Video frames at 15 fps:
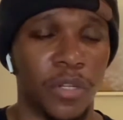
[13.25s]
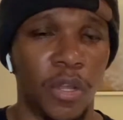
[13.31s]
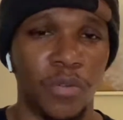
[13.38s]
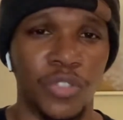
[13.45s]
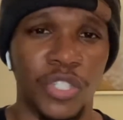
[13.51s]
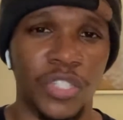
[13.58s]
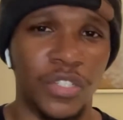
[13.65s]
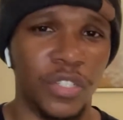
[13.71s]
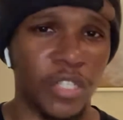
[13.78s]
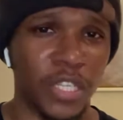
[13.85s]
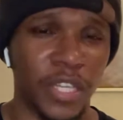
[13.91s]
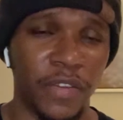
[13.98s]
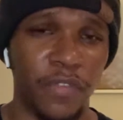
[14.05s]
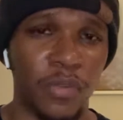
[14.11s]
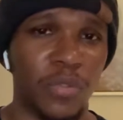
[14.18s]
Just going to
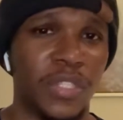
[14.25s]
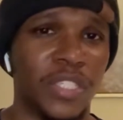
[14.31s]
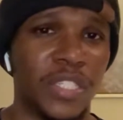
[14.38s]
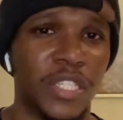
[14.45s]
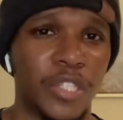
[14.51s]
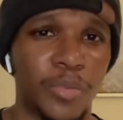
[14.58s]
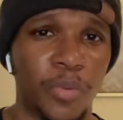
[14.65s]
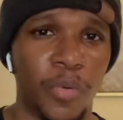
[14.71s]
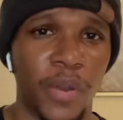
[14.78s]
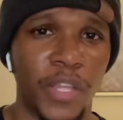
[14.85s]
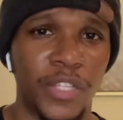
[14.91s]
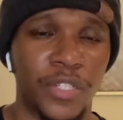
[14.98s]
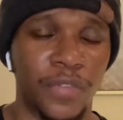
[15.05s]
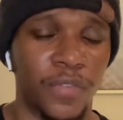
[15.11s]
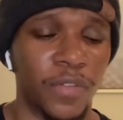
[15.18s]
give you this
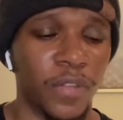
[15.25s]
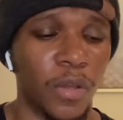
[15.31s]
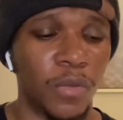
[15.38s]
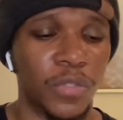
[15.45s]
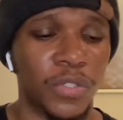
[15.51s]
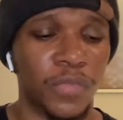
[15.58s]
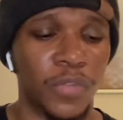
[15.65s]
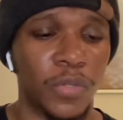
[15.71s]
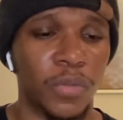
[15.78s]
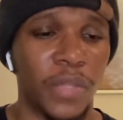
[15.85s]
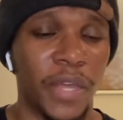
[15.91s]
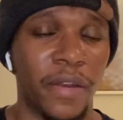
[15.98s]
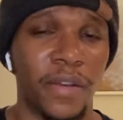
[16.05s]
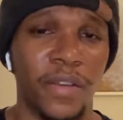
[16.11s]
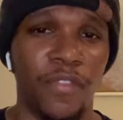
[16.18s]
inspiration for those of you that
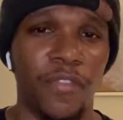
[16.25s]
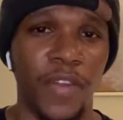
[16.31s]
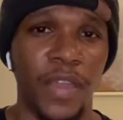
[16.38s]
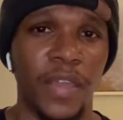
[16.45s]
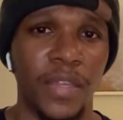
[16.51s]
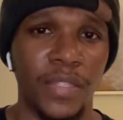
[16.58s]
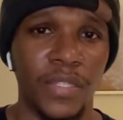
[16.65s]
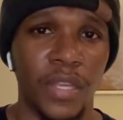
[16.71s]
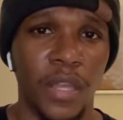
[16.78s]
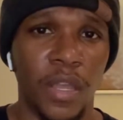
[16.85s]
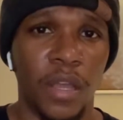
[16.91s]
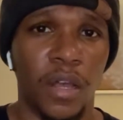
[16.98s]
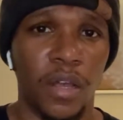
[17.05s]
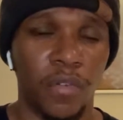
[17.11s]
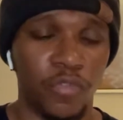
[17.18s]
are in a phase
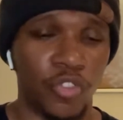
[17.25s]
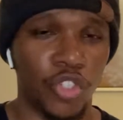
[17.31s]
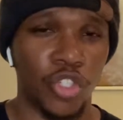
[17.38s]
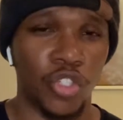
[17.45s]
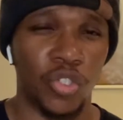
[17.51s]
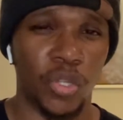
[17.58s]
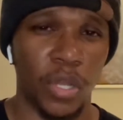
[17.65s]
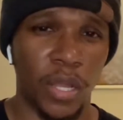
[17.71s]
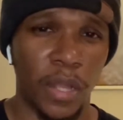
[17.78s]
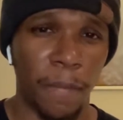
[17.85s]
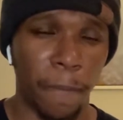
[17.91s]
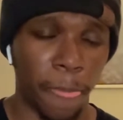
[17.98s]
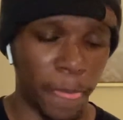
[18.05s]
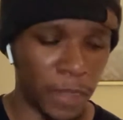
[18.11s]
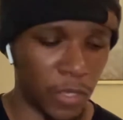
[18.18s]
of just,
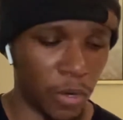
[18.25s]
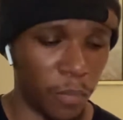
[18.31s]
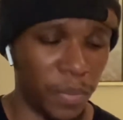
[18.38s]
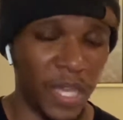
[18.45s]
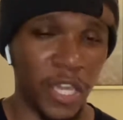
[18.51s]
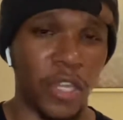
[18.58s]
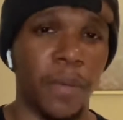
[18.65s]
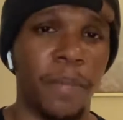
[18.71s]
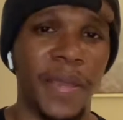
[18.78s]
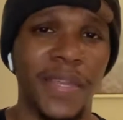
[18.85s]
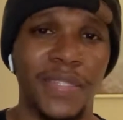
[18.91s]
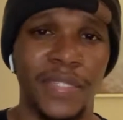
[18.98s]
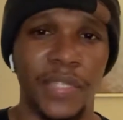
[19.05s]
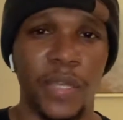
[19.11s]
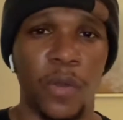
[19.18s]
being your best
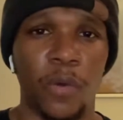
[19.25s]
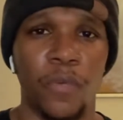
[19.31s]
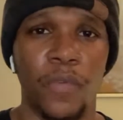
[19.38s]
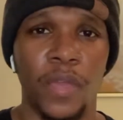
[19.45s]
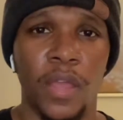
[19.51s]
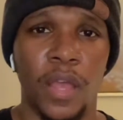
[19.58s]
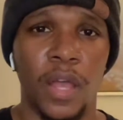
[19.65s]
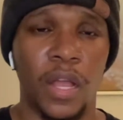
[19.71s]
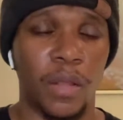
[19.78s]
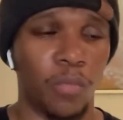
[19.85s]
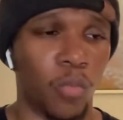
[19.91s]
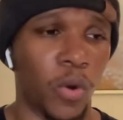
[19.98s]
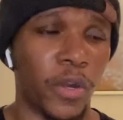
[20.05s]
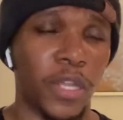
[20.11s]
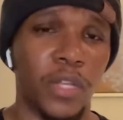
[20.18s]
self,
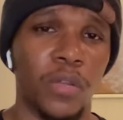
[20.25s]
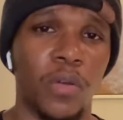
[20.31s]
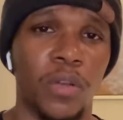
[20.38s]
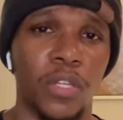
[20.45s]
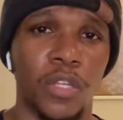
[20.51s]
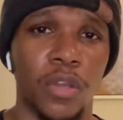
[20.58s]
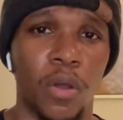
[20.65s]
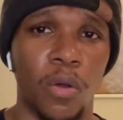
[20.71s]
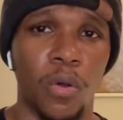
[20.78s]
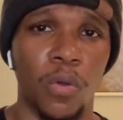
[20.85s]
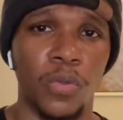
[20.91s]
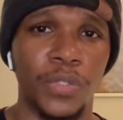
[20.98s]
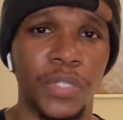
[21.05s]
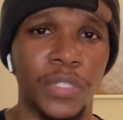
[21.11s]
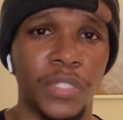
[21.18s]
working on
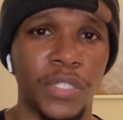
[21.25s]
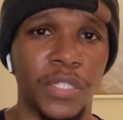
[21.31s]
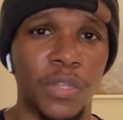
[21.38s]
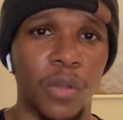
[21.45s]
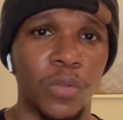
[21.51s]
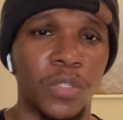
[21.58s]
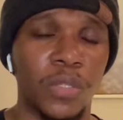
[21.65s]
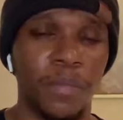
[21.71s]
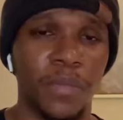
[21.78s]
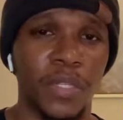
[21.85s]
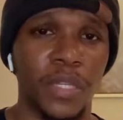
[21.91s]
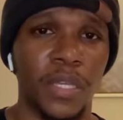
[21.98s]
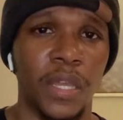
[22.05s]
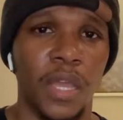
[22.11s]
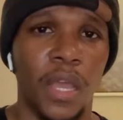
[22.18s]
goals, and just ultimately